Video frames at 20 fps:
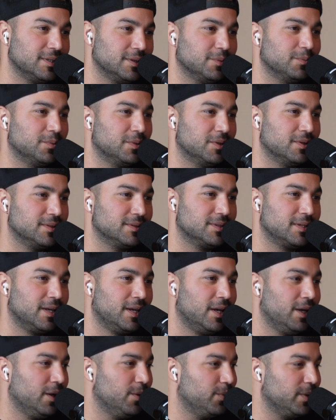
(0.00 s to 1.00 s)
in the world,
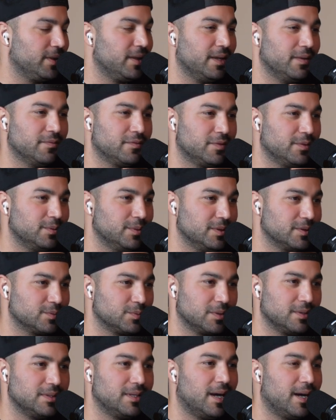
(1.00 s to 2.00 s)
with influence,
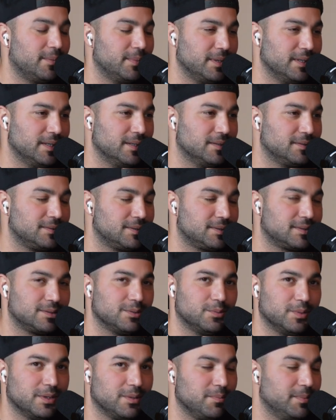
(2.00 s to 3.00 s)
with dominance,
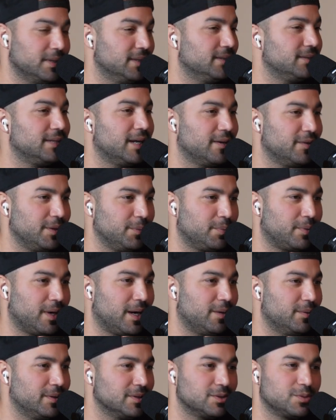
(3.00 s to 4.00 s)
with military
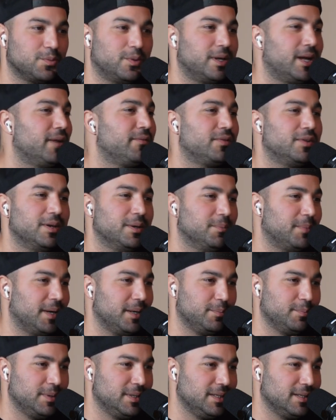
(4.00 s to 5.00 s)
prowess, whatever it
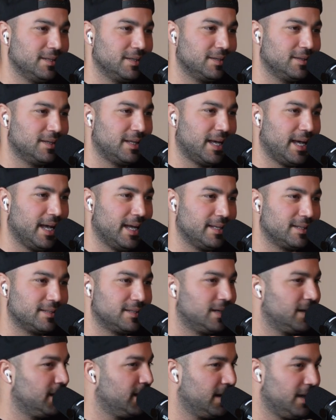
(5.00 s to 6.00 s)
might be that,
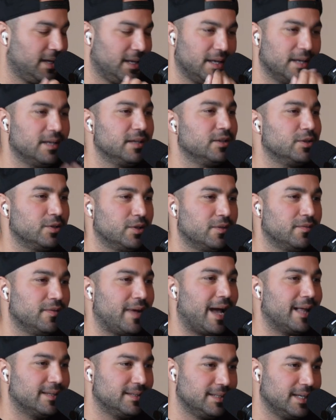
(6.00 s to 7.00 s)
you know,
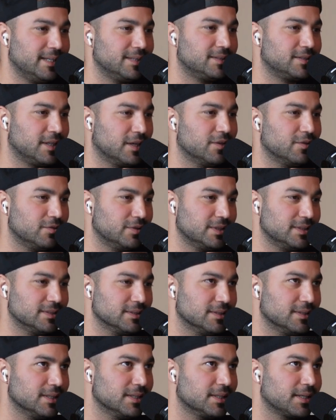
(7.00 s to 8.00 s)
validates their
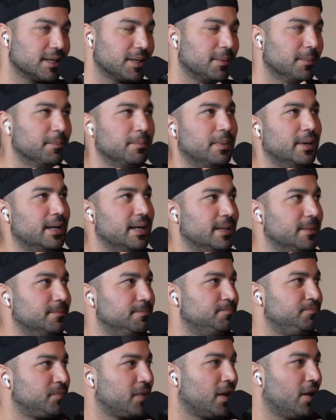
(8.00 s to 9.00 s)
reasoning. But
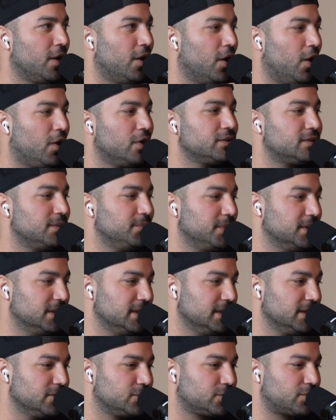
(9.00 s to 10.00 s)

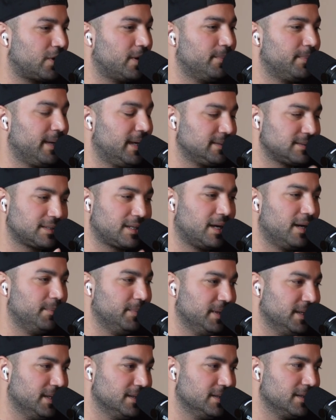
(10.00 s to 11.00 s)
ultimately, Trump has
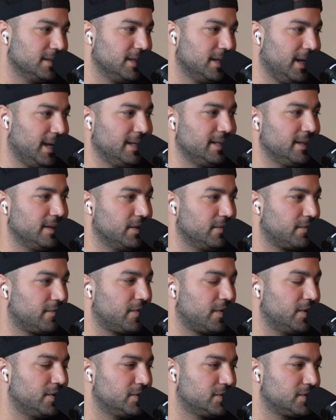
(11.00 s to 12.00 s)
come in, and in the
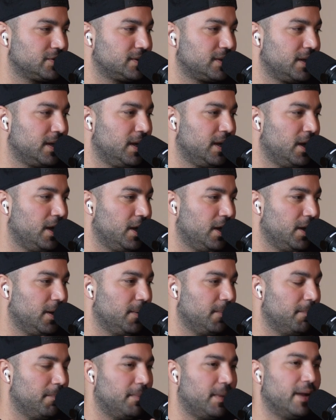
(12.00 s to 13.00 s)
first
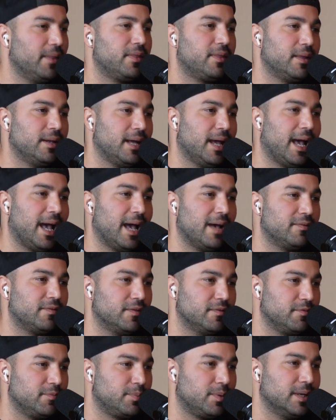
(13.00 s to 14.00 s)
month and a half
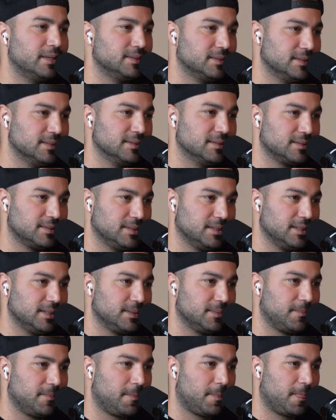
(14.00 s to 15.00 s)
of presidency,